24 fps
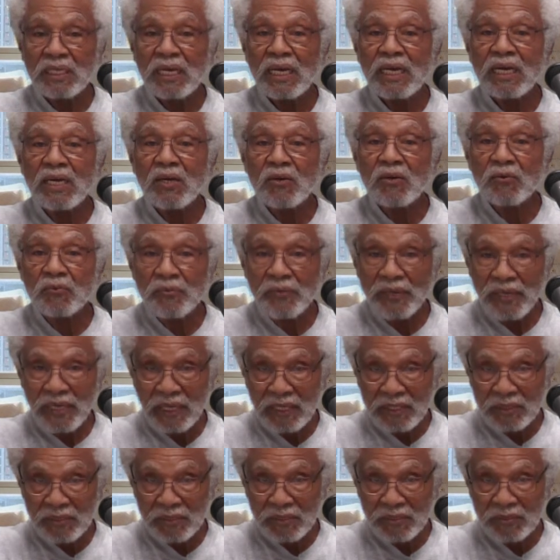
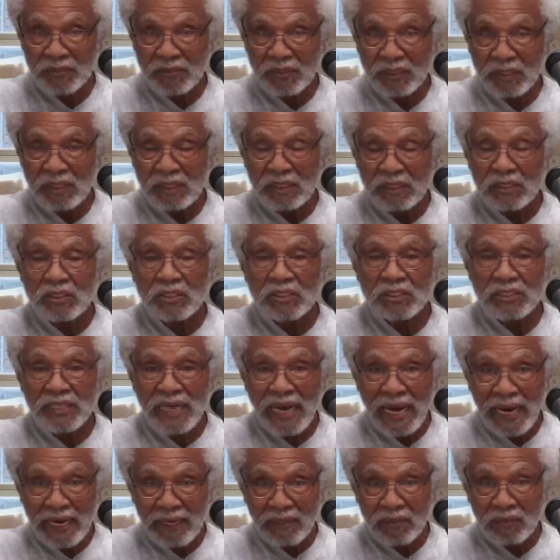arrest,
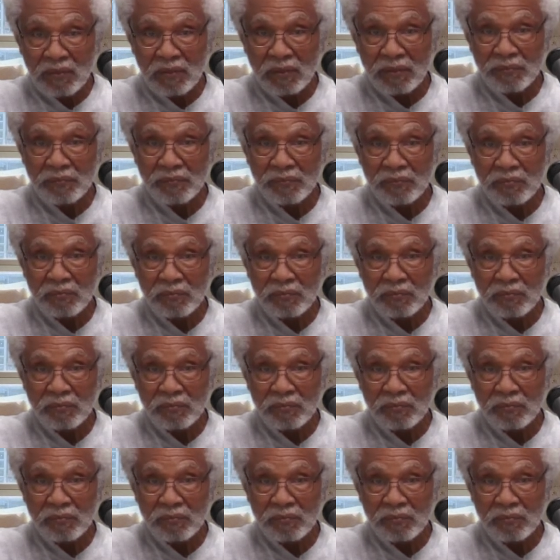shackle,